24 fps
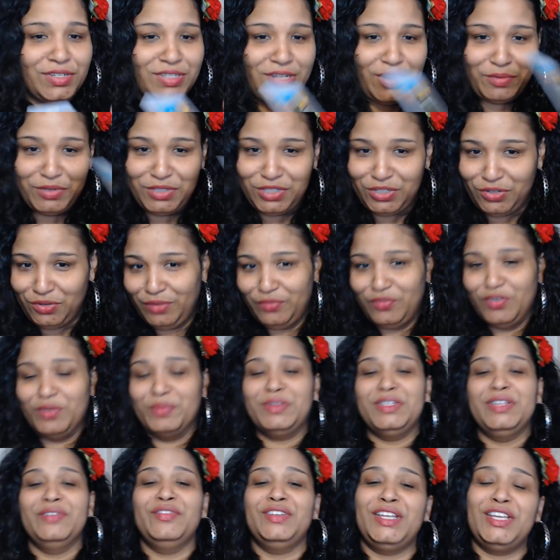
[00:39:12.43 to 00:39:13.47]
That was the only form of
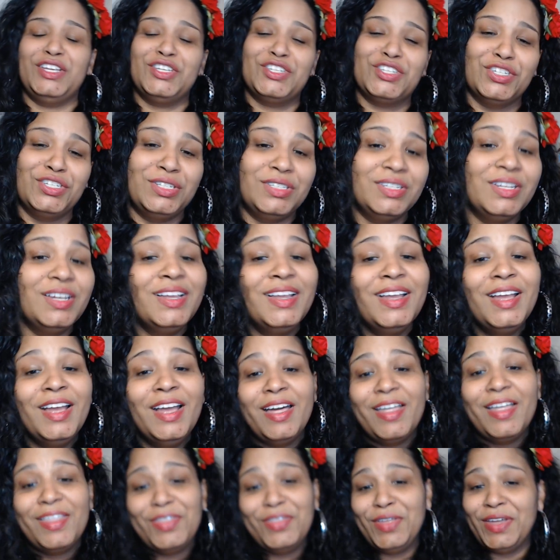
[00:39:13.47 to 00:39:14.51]
divination
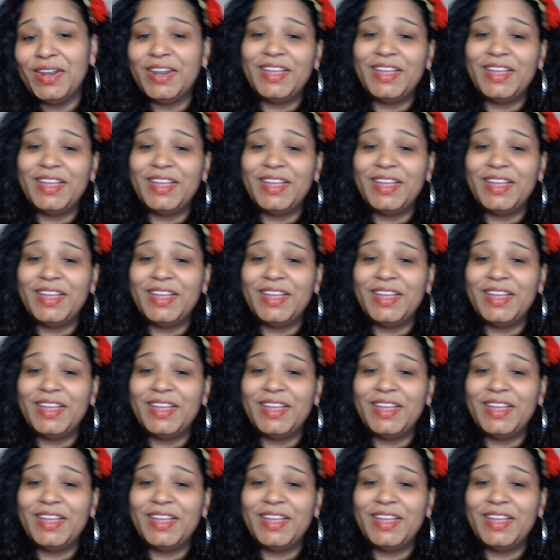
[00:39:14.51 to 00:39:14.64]
that